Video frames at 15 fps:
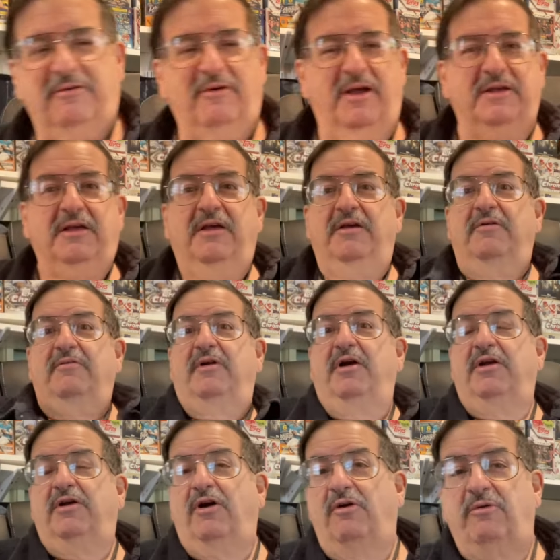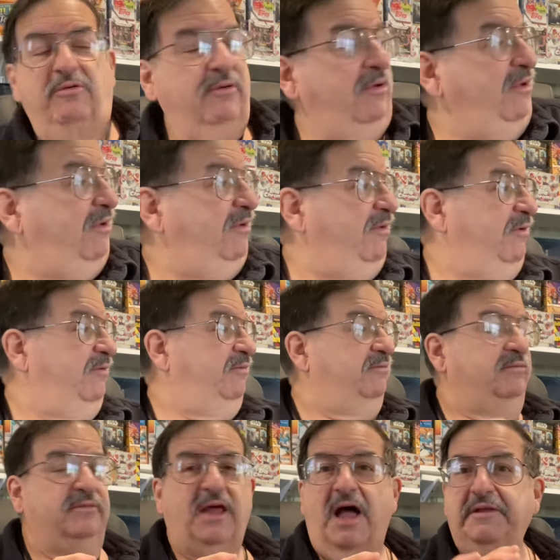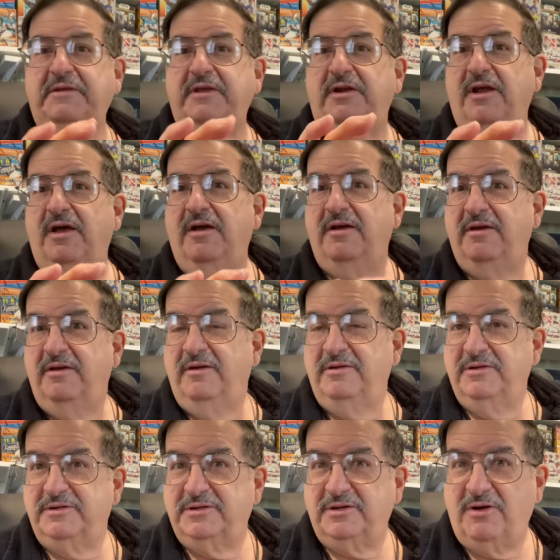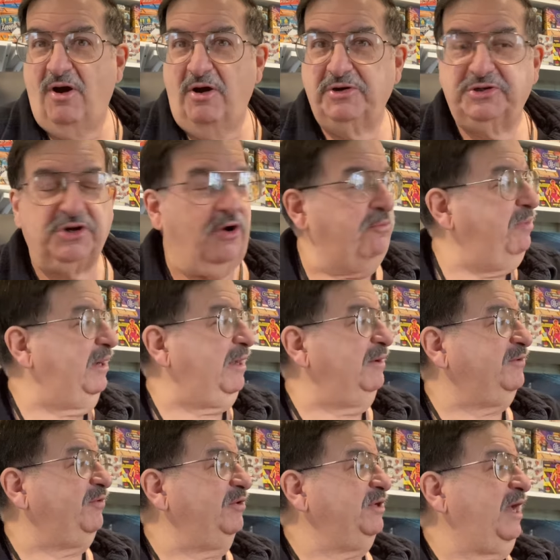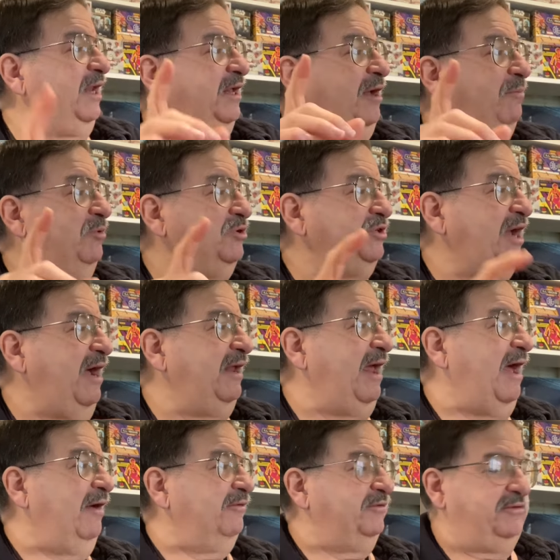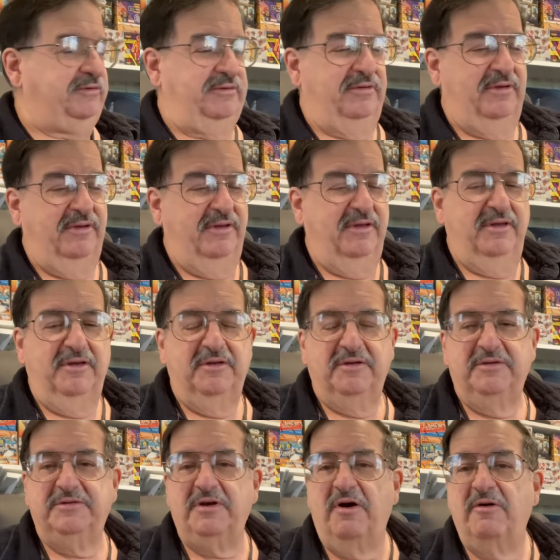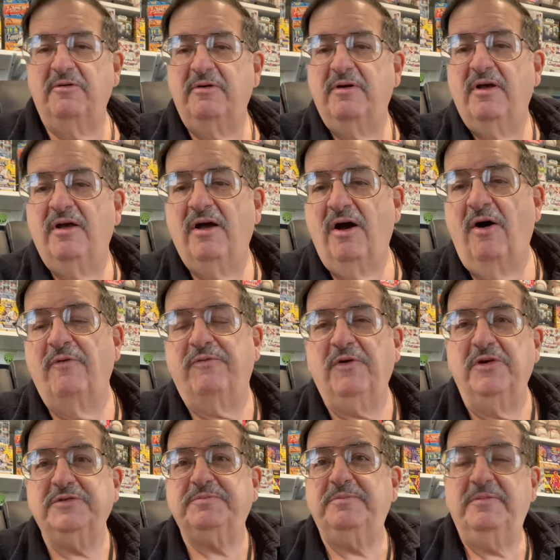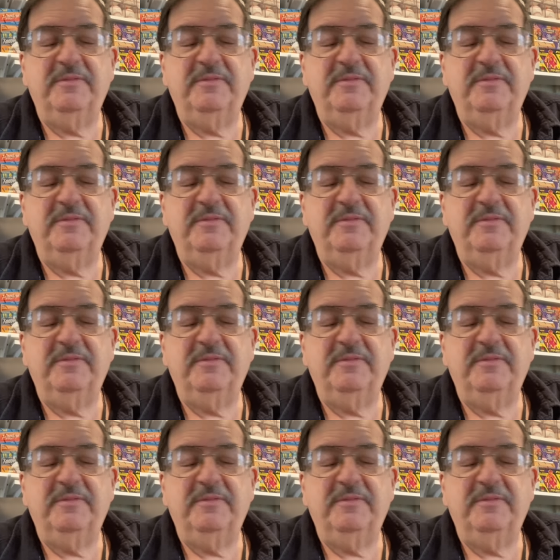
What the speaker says: right, we're going to go not to the card show pickups first. I got a couple shout-outs. My first